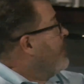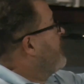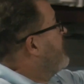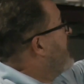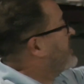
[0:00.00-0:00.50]

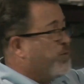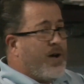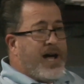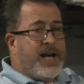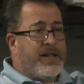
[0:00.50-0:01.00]
That's
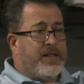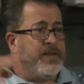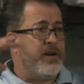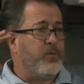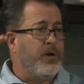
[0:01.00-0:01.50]
why
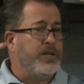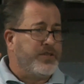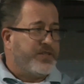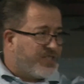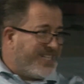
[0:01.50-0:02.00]
there was
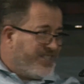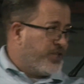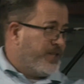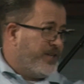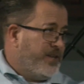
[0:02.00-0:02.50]
this
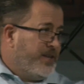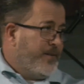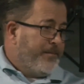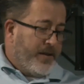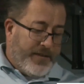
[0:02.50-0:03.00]
tension.
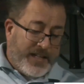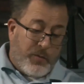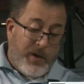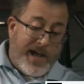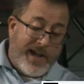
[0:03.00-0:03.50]
And that's
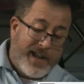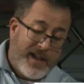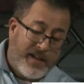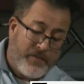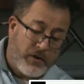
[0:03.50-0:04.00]
why
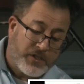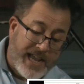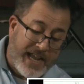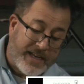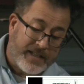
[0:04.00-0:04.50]
verse
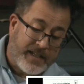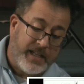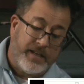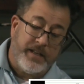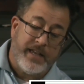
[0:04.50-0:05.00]
8
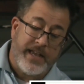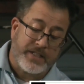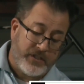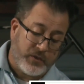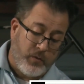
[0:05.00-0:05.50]
in
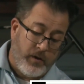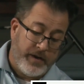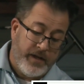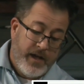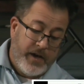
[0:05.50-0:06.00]
Exodus 1,
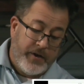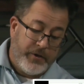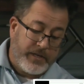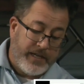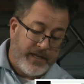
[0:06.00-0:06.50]
a new
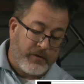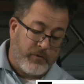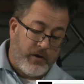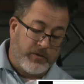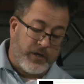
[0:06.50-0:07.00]
king
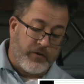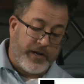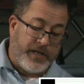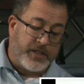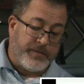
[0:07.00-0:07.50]
arose over
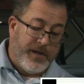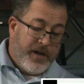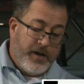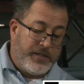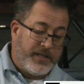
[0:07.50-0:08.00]
Egypt
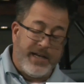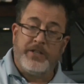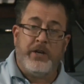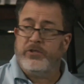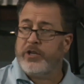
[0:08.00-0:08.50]
who did not
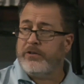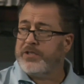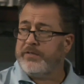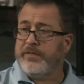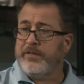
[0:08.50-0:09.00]
know Joseph.